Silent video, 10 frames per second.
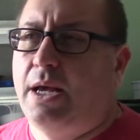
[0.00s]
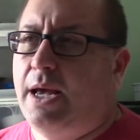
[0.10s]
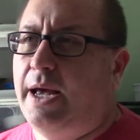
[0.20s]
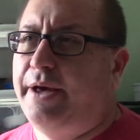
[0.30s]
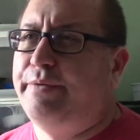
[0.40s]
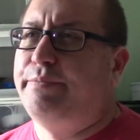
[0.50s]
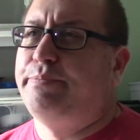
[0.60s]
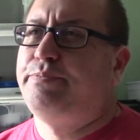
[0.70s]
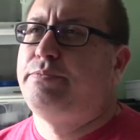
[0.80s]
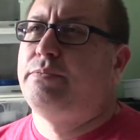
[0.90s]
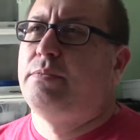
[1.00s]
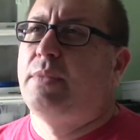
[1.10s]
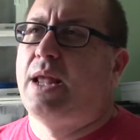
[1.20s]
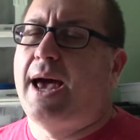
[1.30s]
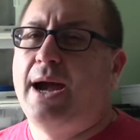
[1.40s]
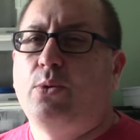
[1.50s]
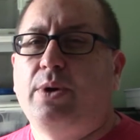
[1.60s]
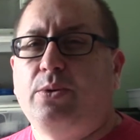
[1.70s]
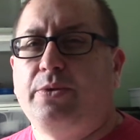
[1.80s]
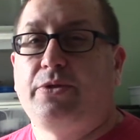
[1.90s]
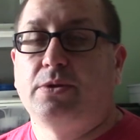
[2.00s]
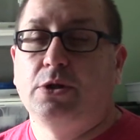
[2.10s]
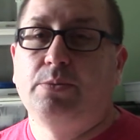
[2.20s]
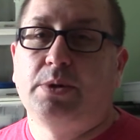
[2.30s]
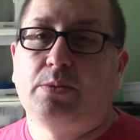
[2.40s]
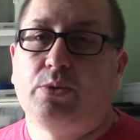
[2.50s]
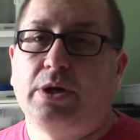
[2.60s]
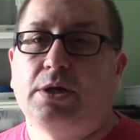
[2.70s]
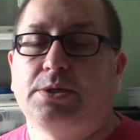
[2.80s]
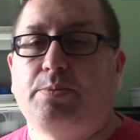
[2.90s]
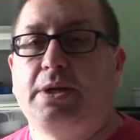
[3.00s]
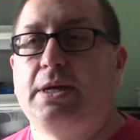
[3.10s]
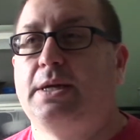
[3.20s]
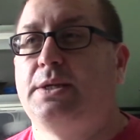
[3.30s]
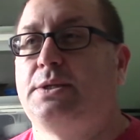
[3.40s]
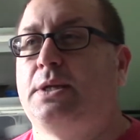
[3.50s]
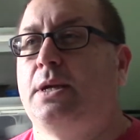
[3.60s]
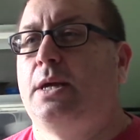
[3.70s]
I went with aluminum rails because